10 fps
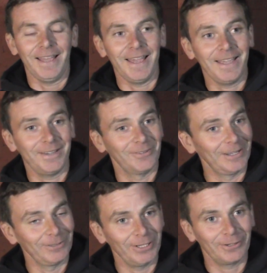
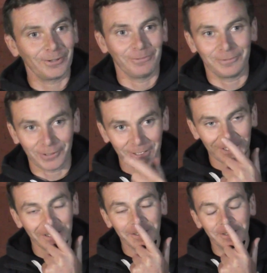We've got to
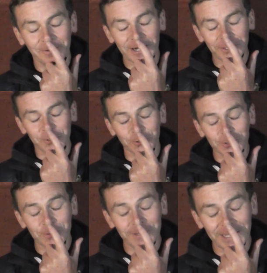credit
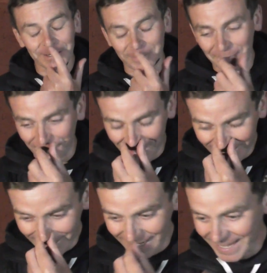Shawsy with that, to be
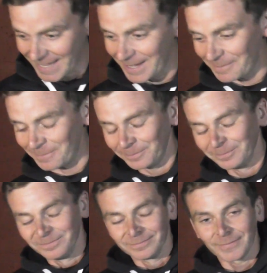fair.
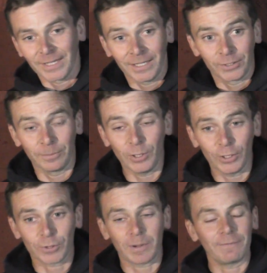To be
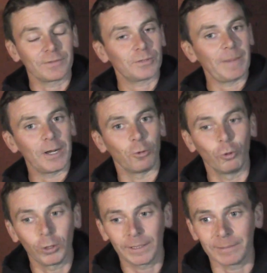honest, we haven't spent a
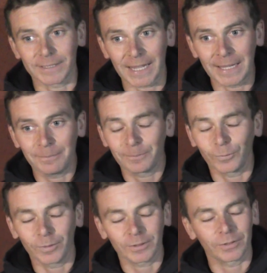whole heap of time
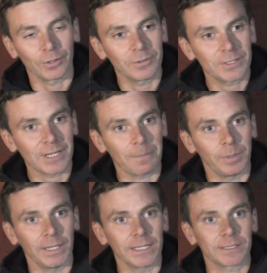doing set
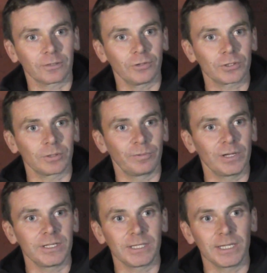plays across the
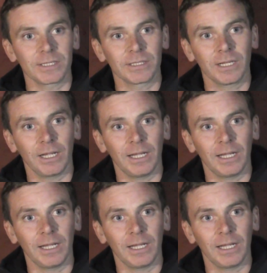pre-season.